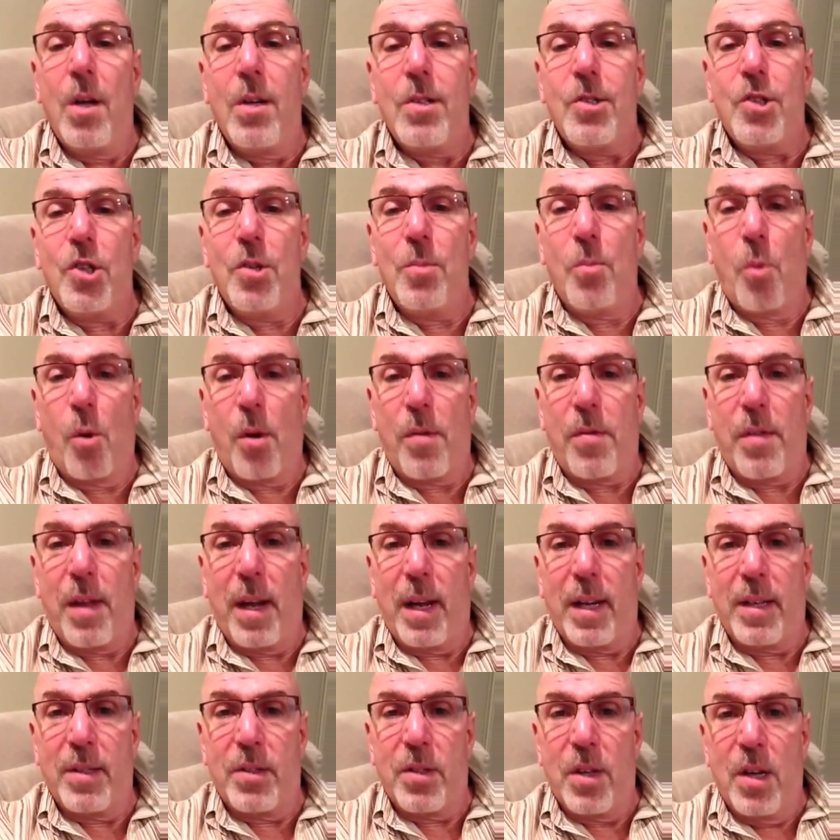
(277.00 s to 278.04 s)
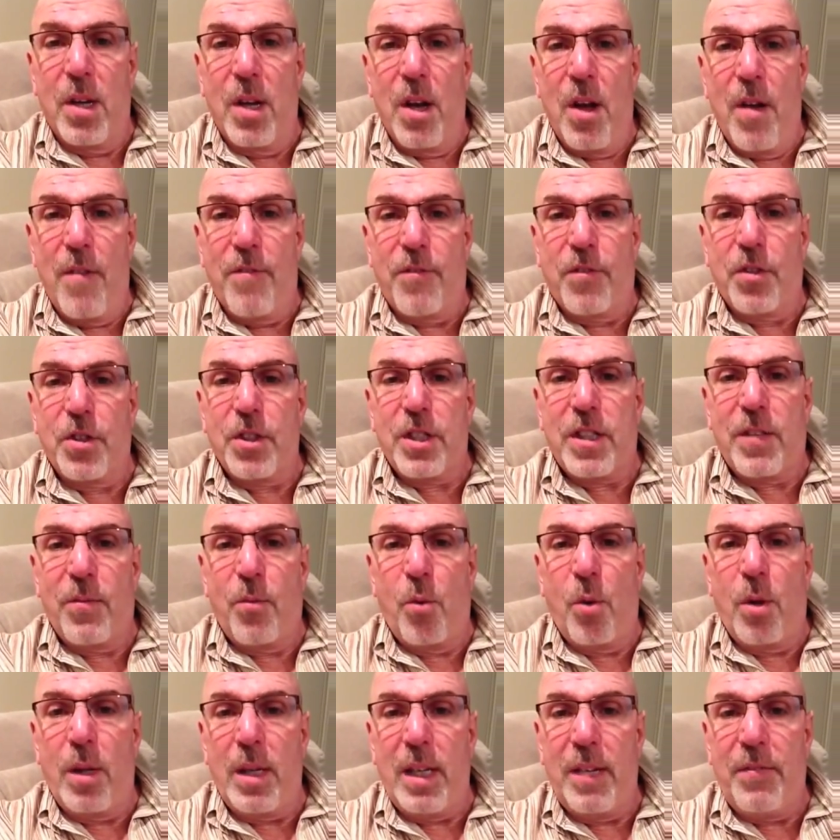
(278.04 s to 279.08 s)
Two more things. First of
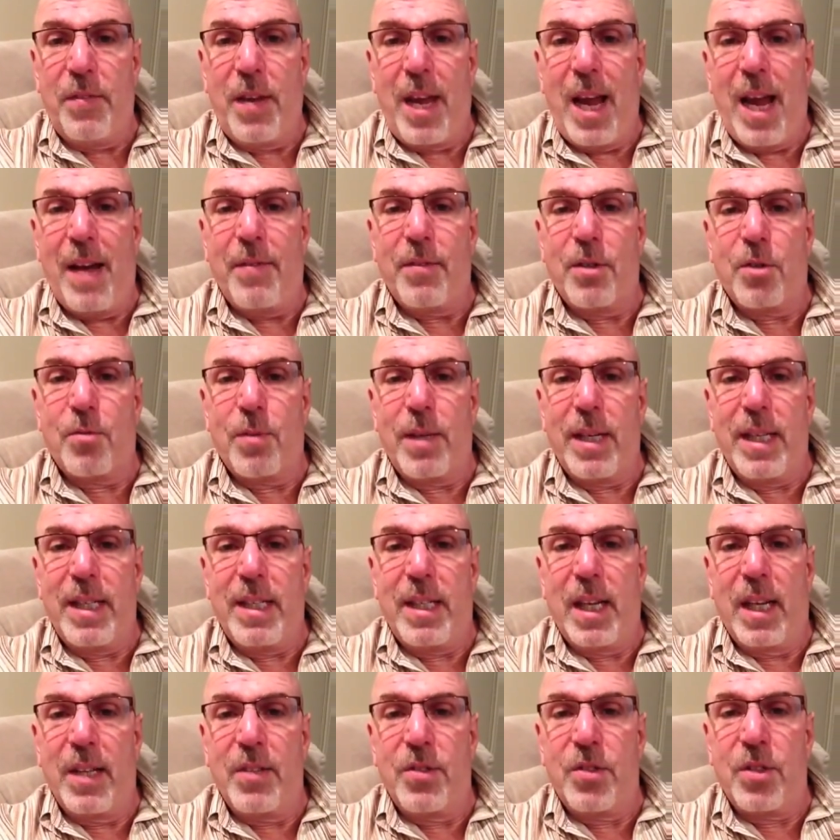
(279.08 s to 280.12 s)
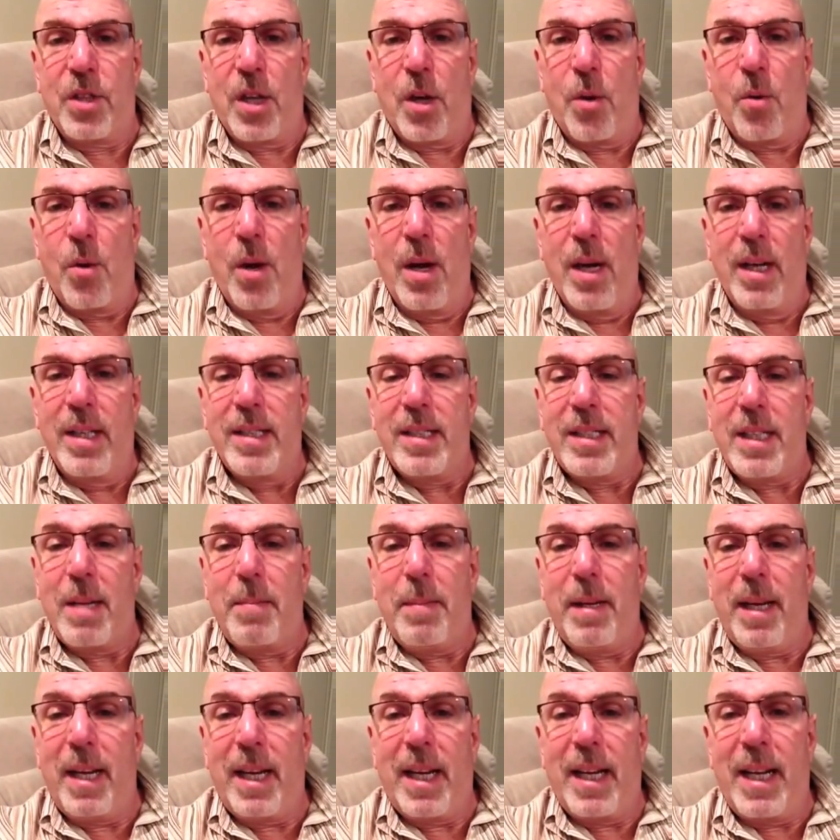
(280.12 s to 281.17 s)
all, if you haven't already done so, send
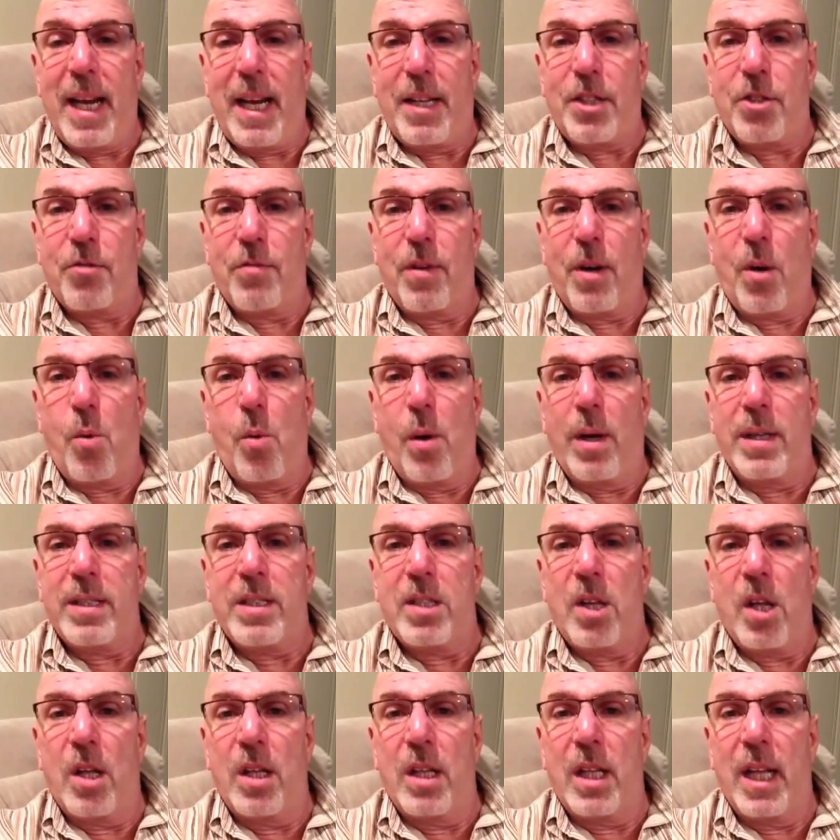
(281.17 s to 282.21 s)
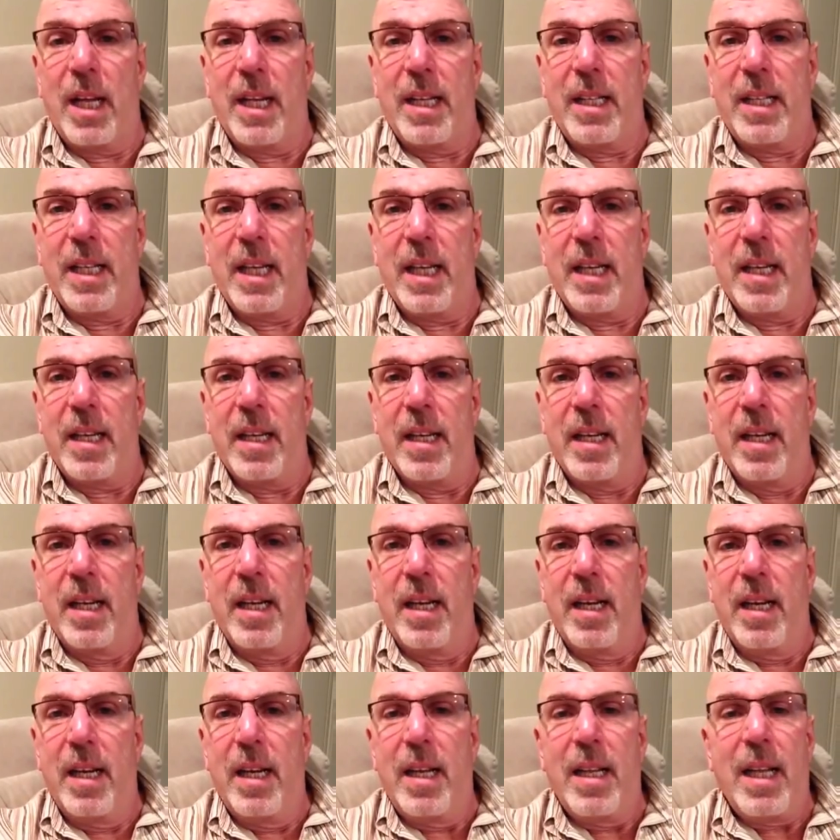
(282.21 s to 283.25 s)
me a connection request on LinkedIn.
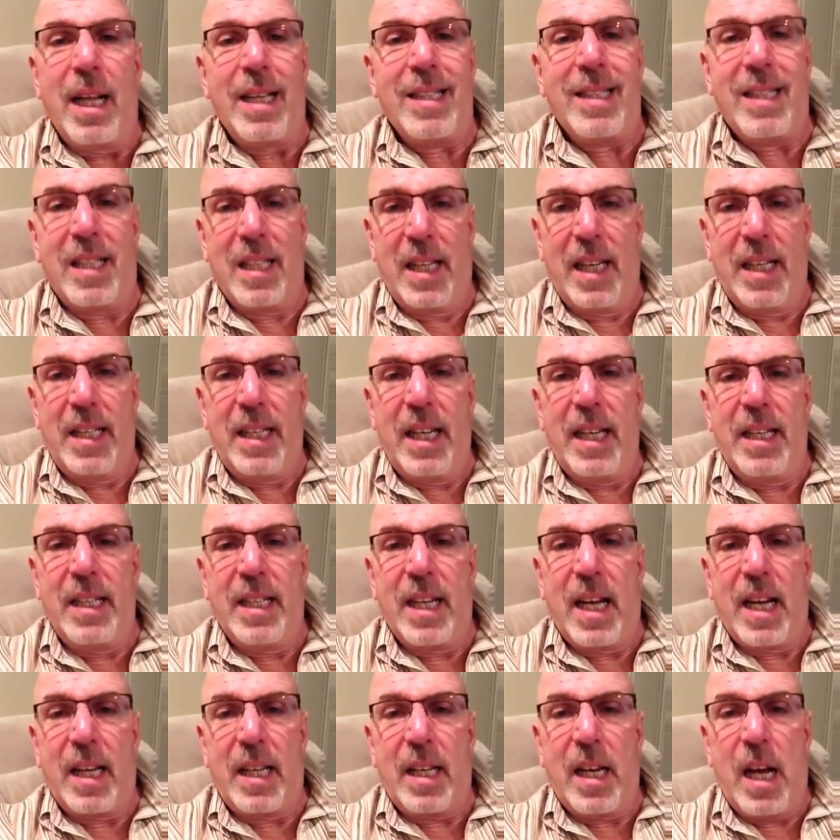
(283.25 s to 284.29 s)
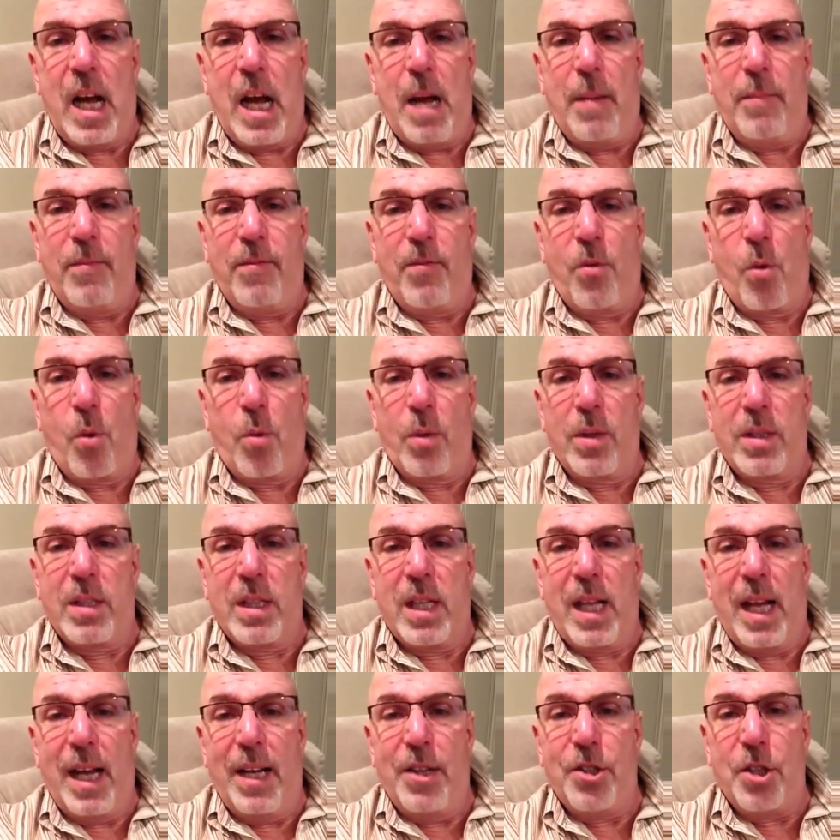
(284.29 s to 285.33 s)
That's linkedin.com forward
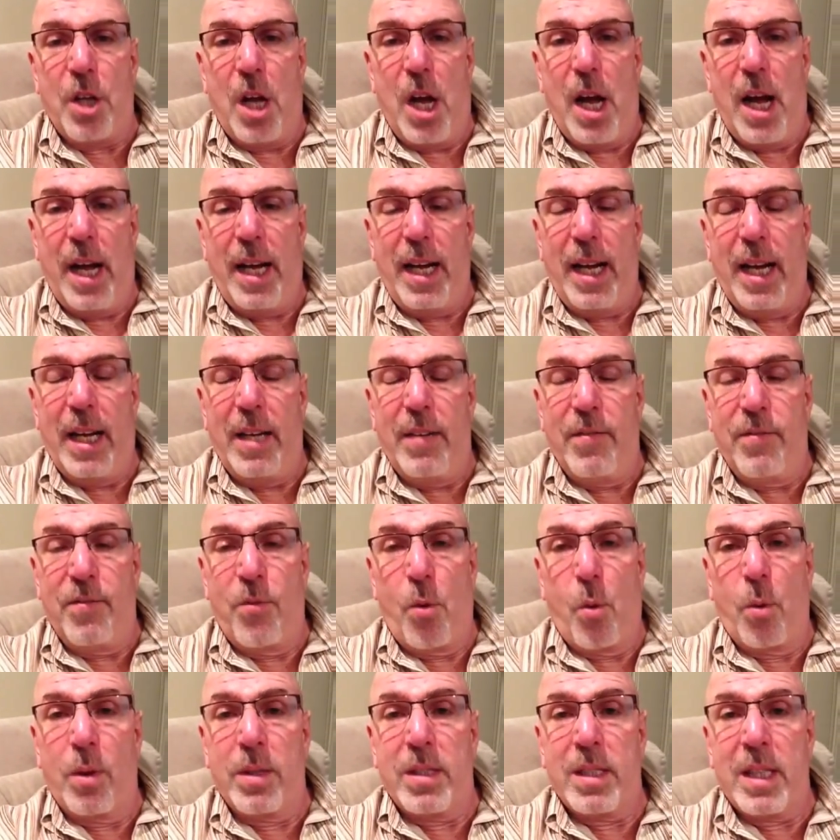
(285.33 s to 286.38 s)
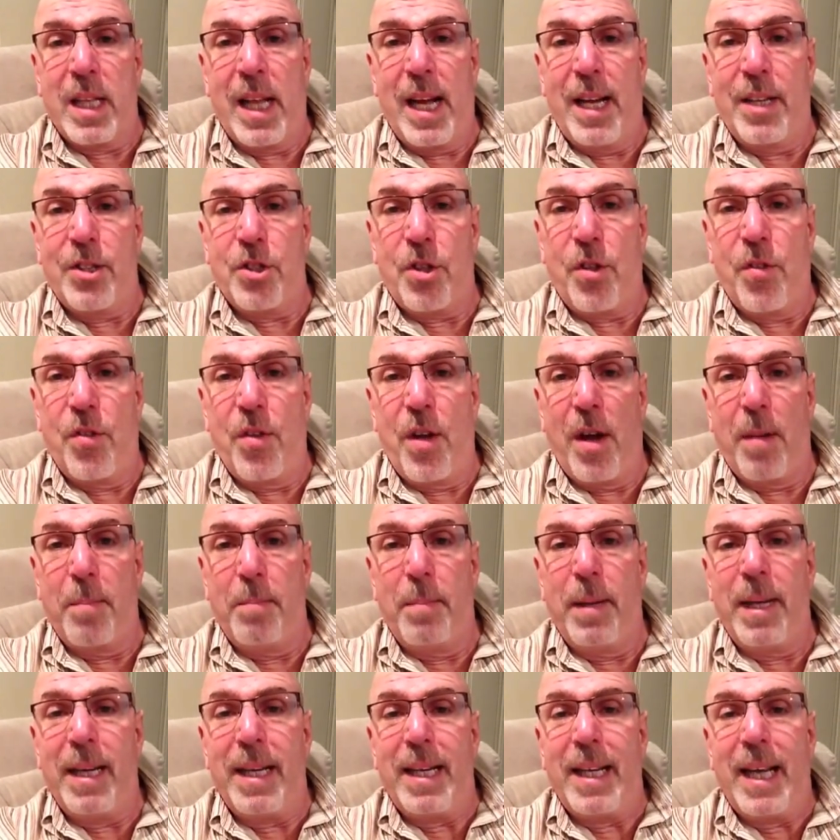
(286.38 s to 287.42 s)
slash IN forward slash The
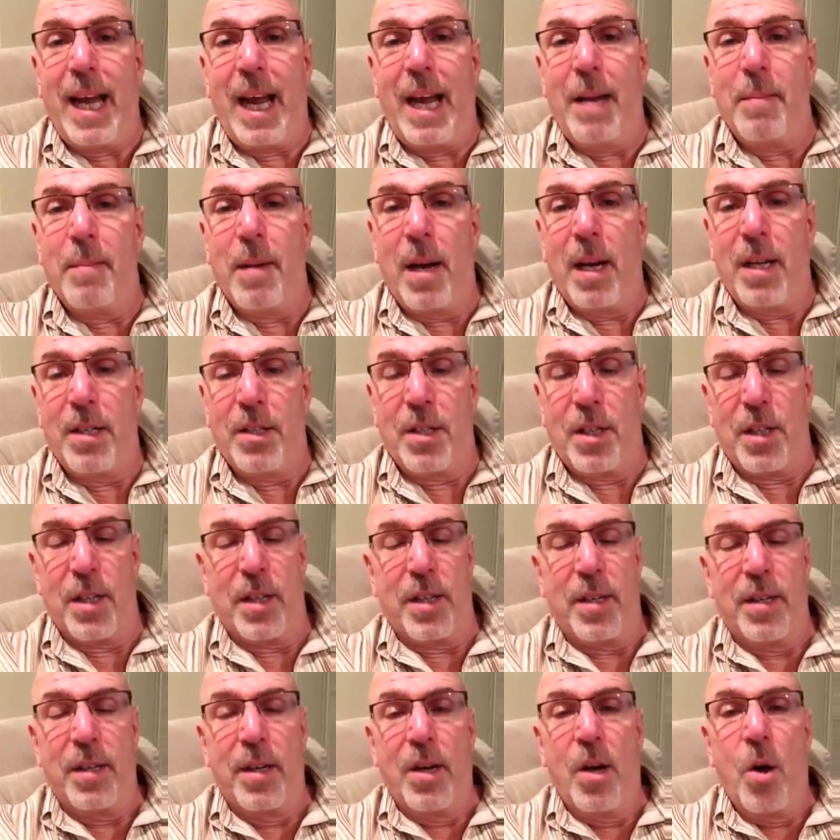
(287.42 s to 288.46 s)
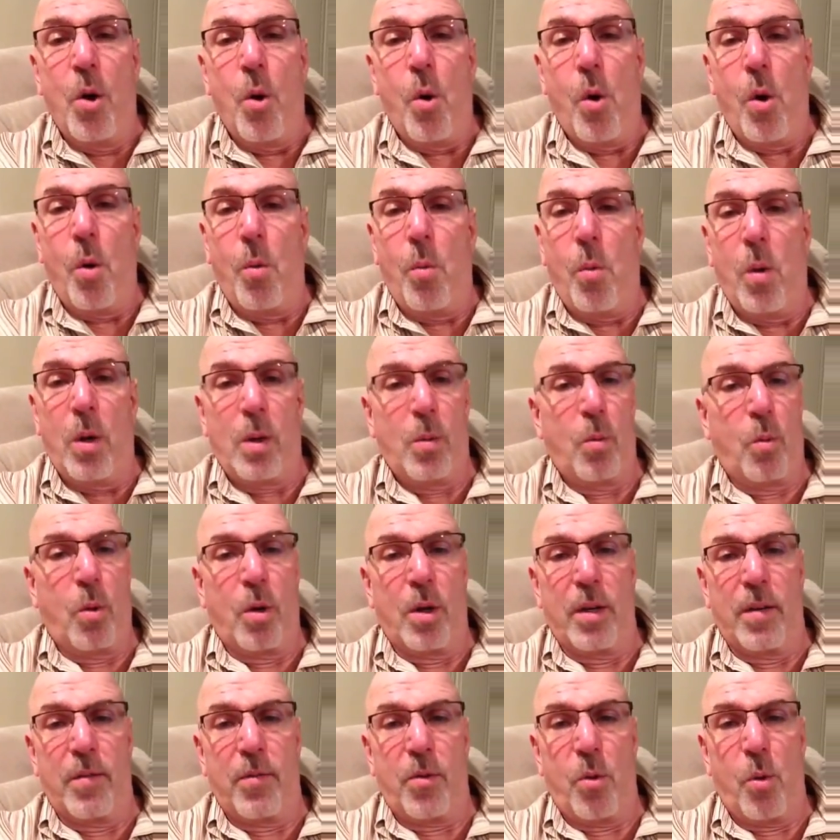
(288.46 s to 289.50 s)
Big Game Hunter. All one
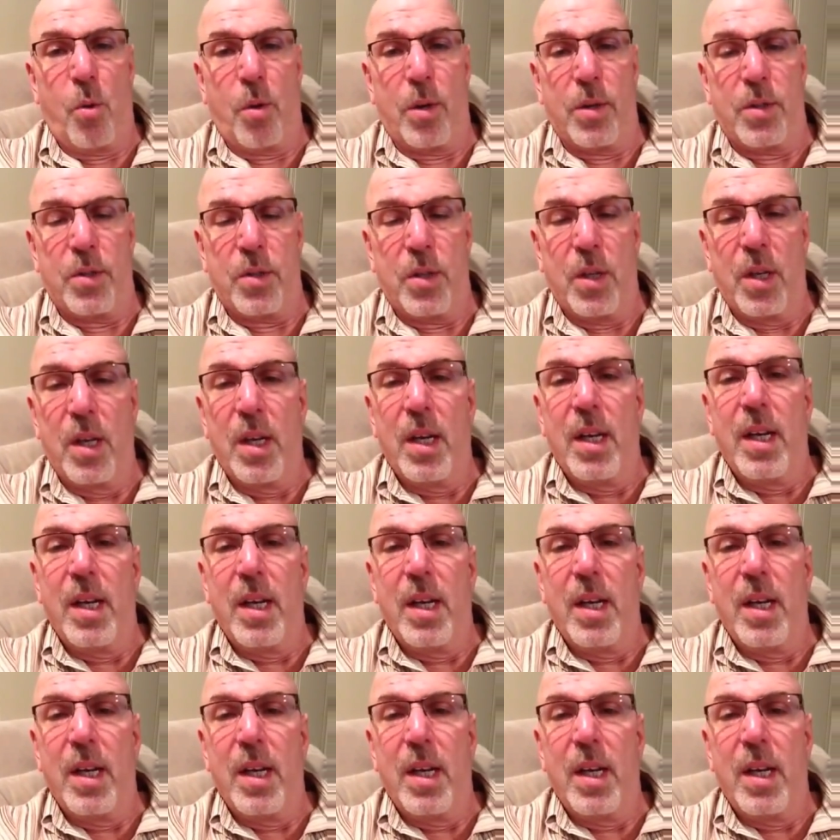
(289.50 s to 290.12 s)
word, of course.